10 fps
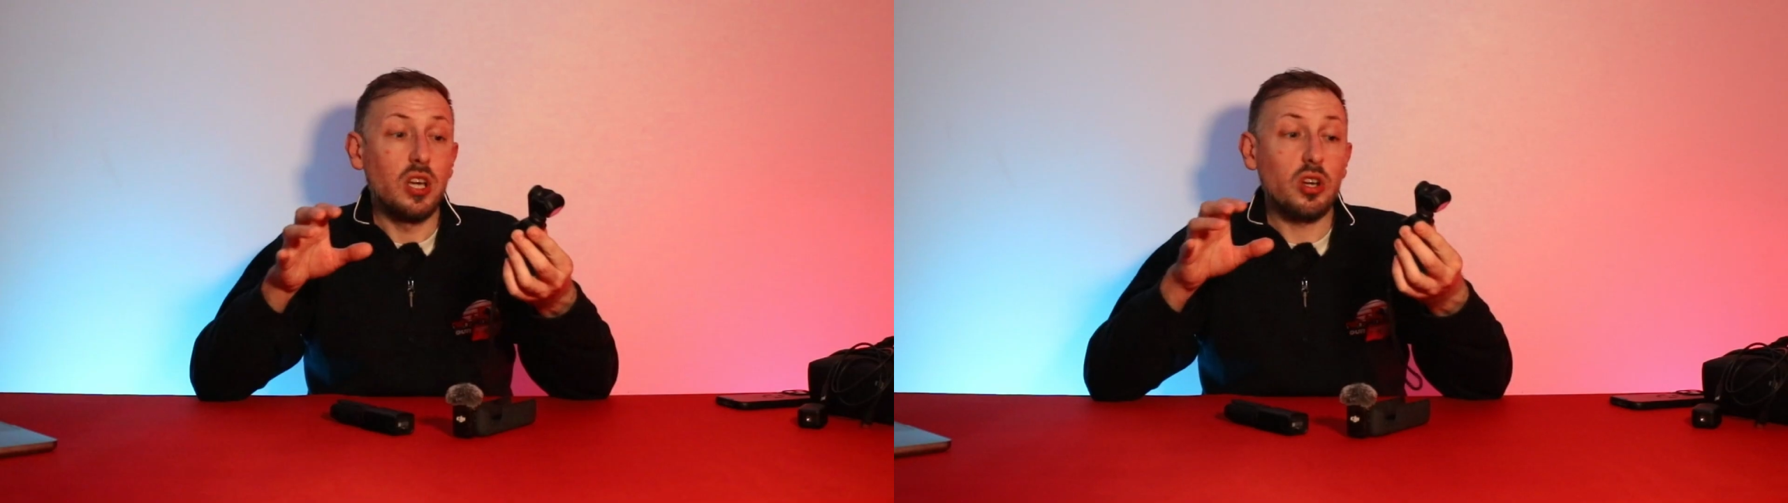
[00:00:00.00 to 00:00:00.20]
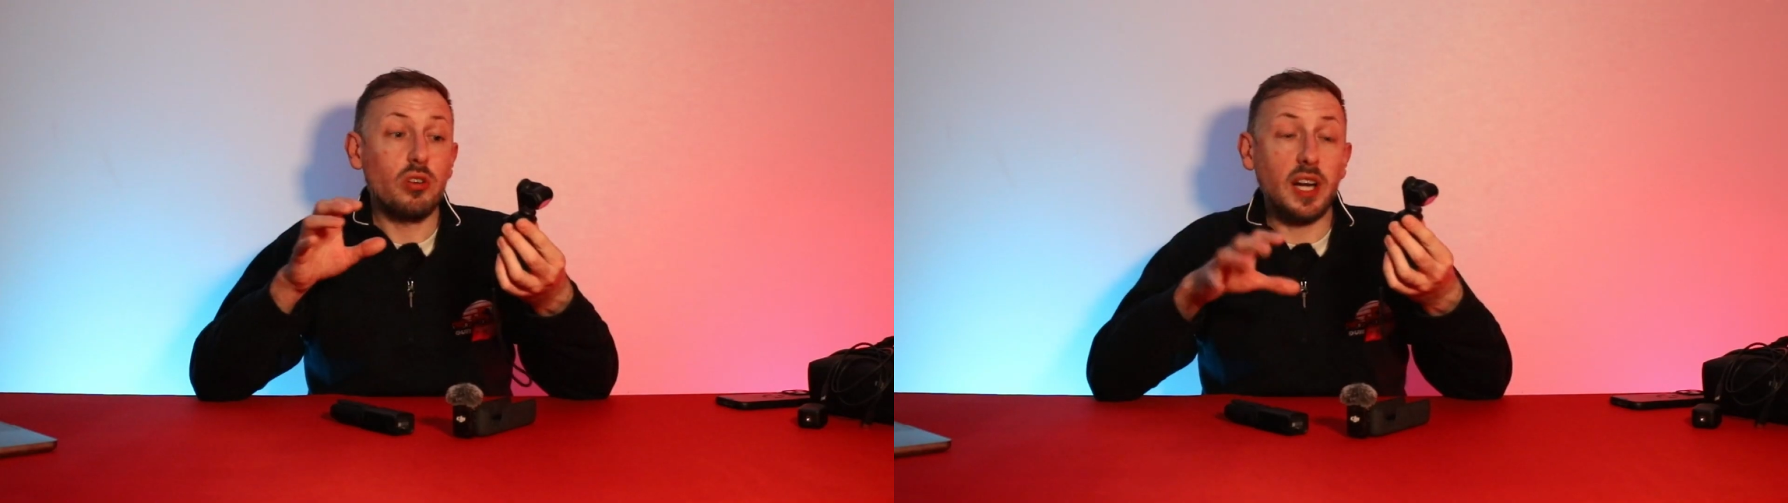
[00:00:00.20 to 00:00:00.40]

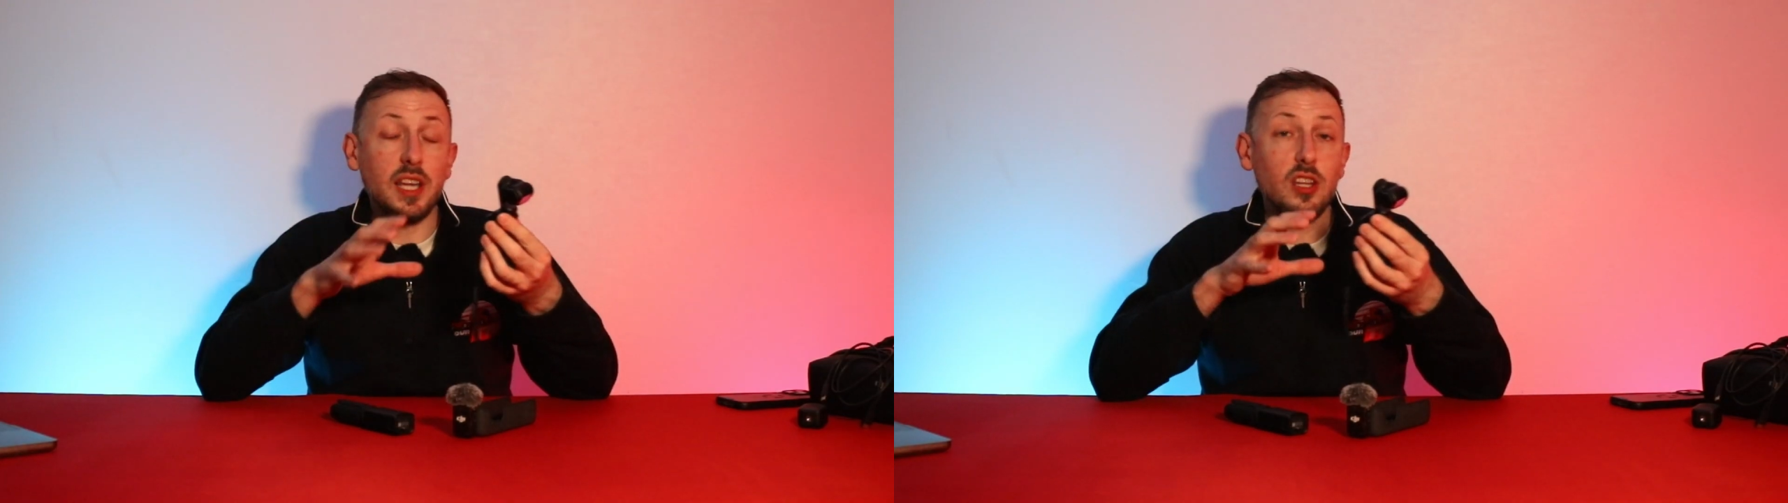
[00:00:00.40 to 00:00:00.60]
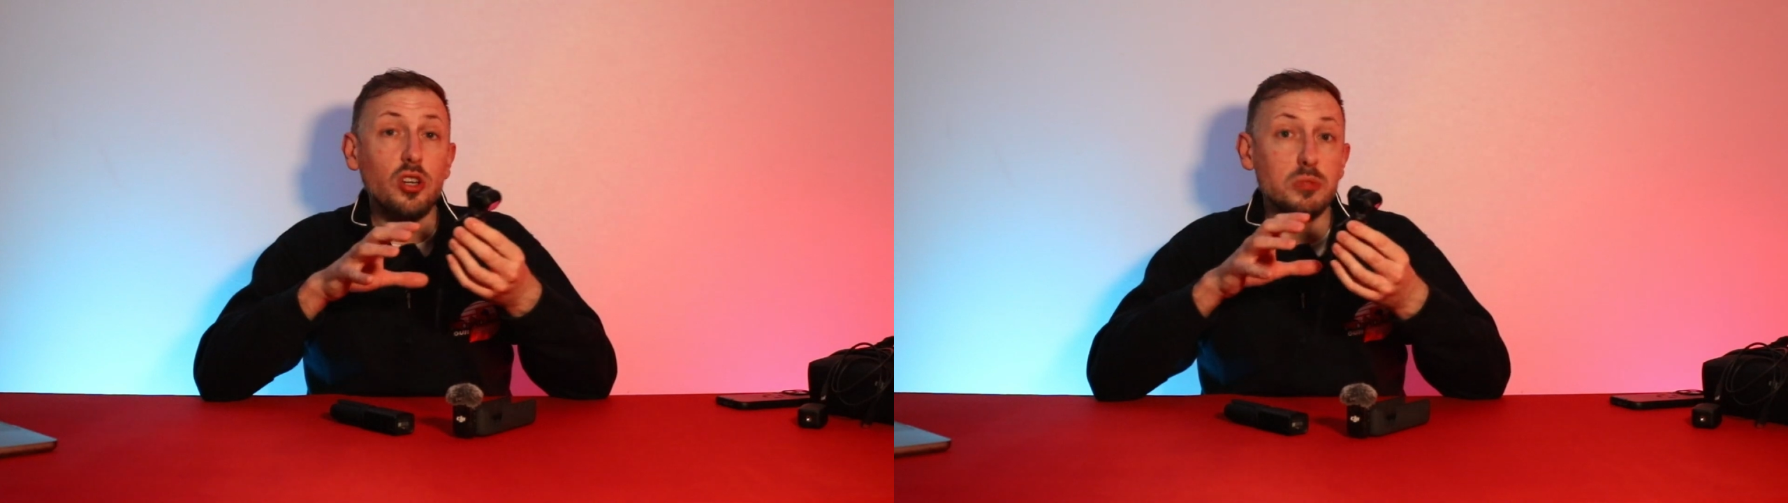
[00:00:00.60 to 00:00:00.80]

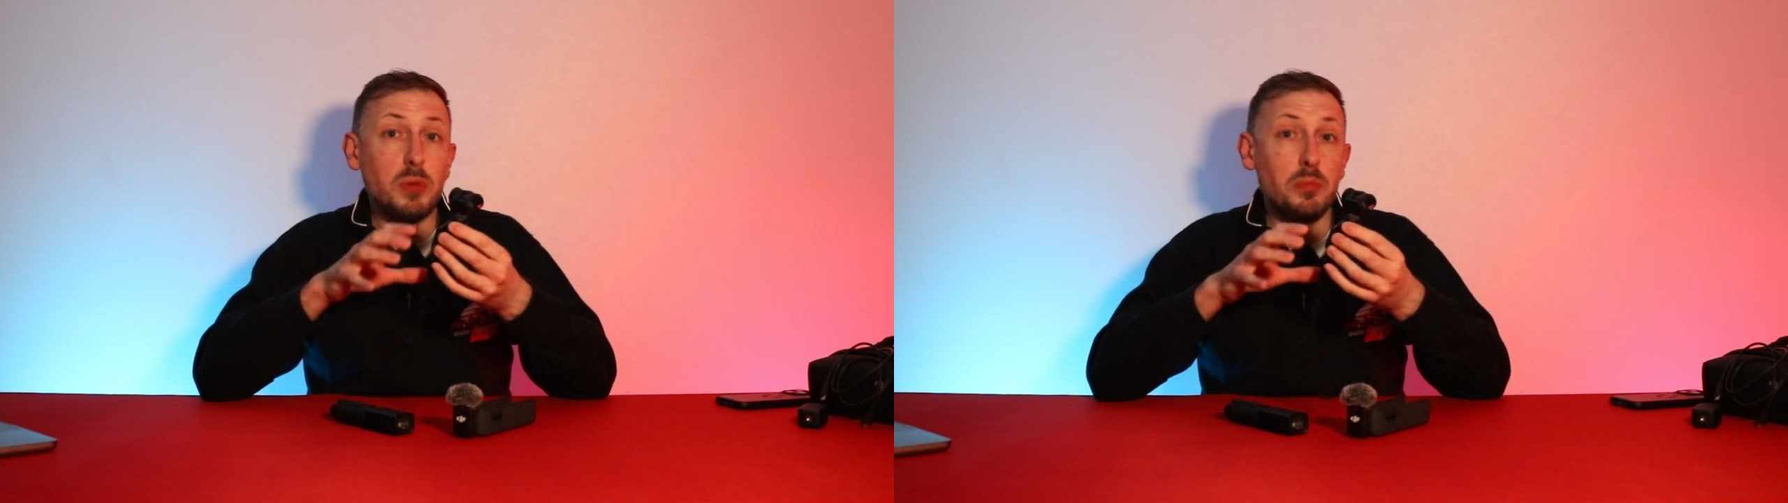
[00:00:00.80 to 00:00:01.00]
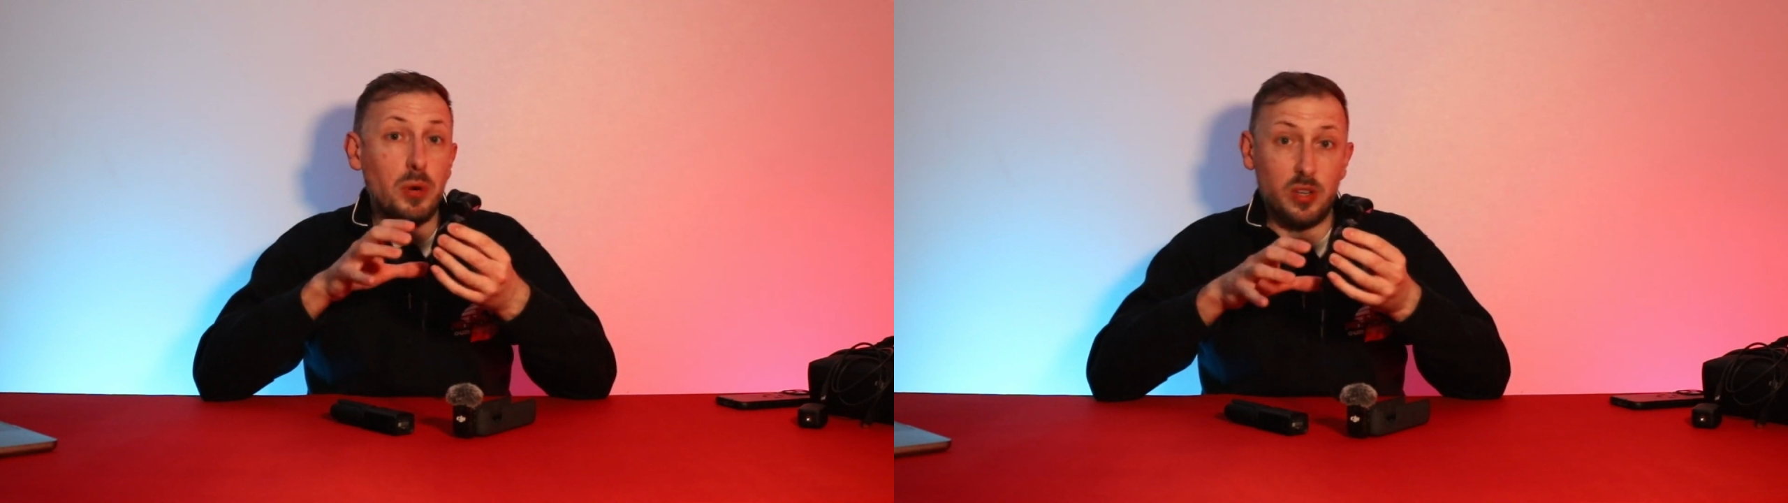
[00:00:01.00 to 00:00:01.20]
create the
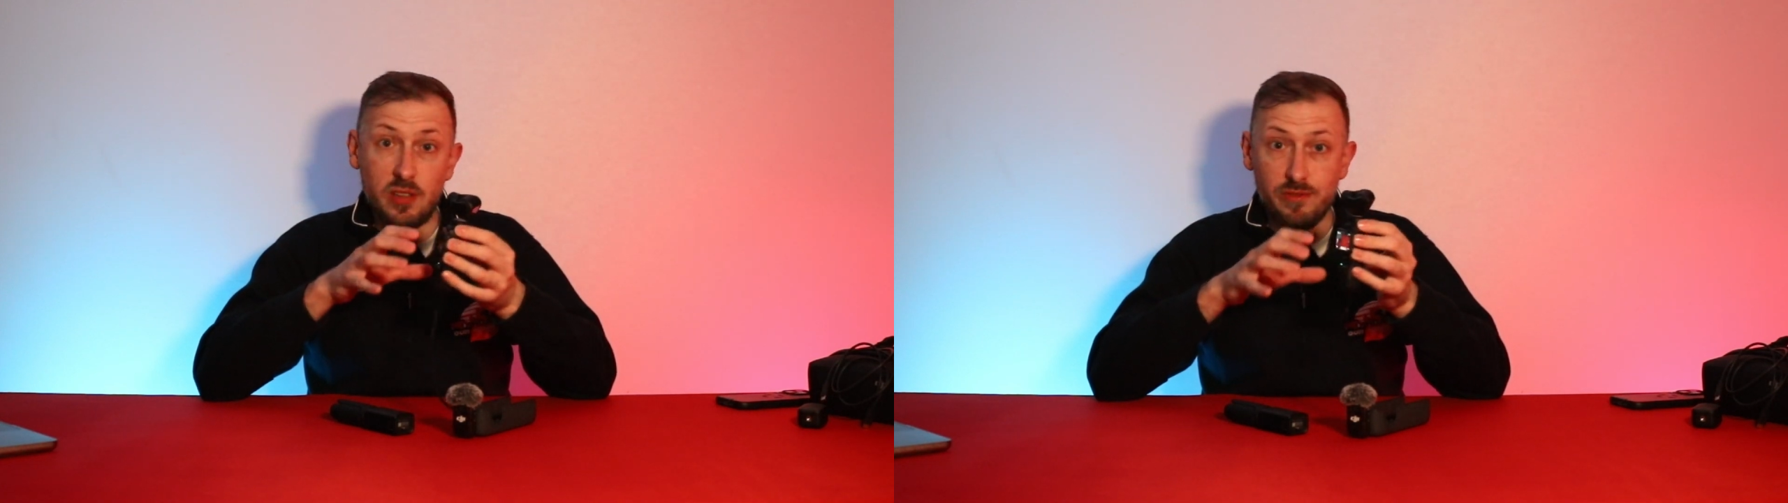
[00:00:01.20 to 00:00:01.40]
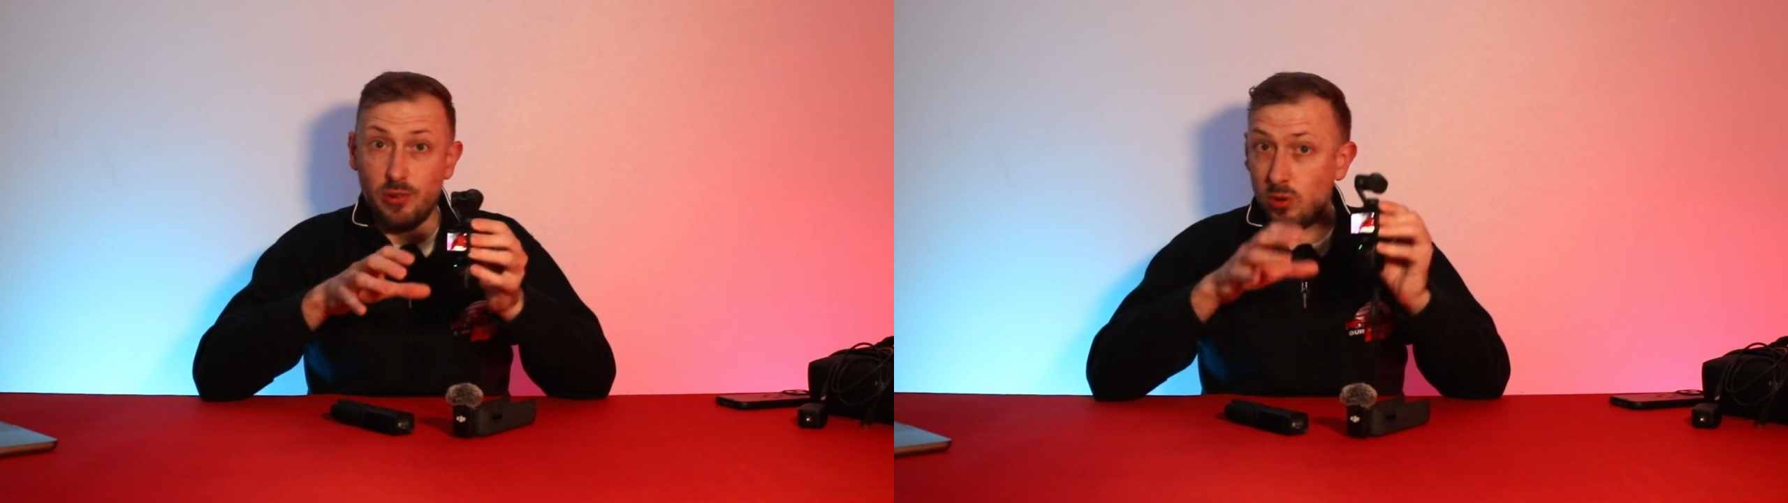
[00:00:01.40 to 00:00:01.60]
Osmo
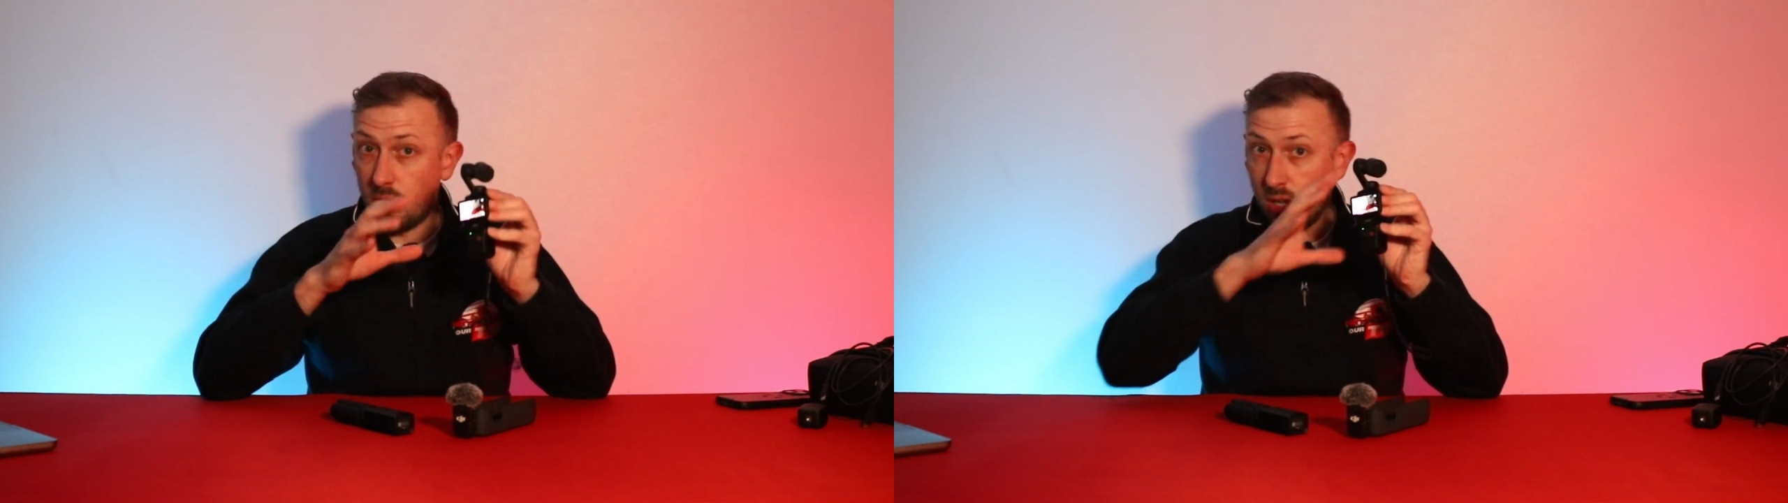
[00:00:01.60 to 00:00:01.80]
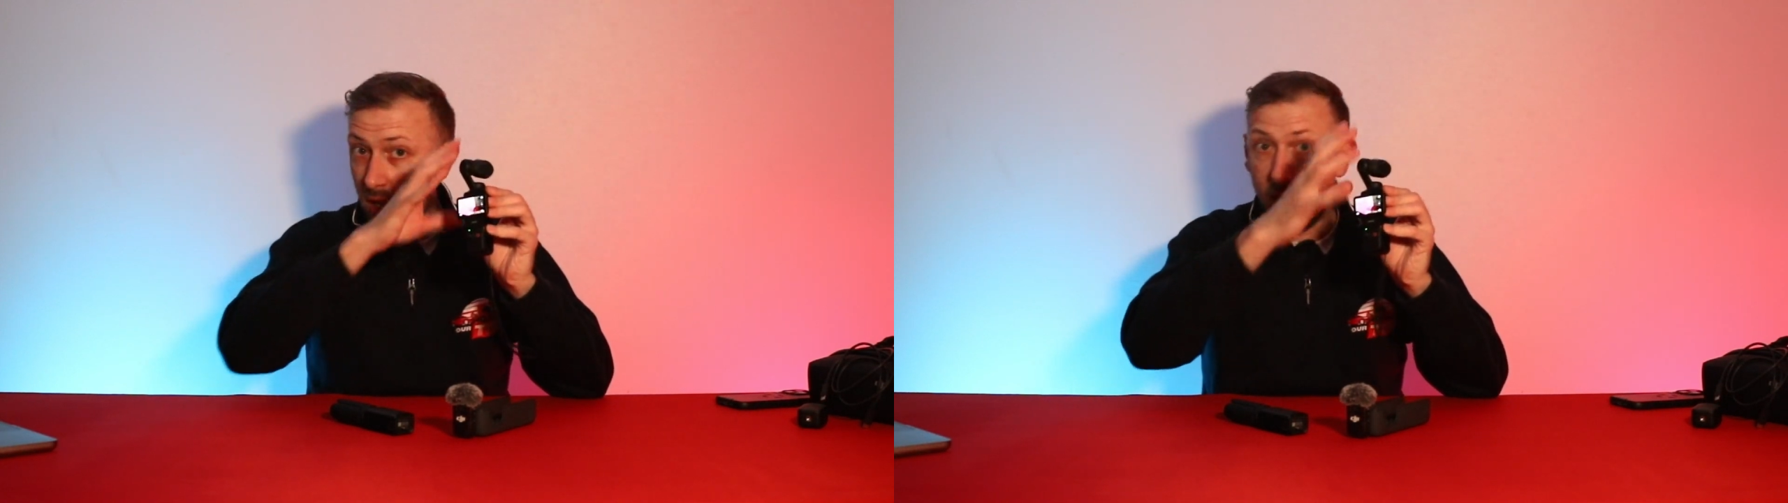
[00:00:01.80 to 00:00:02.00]
Pocket 4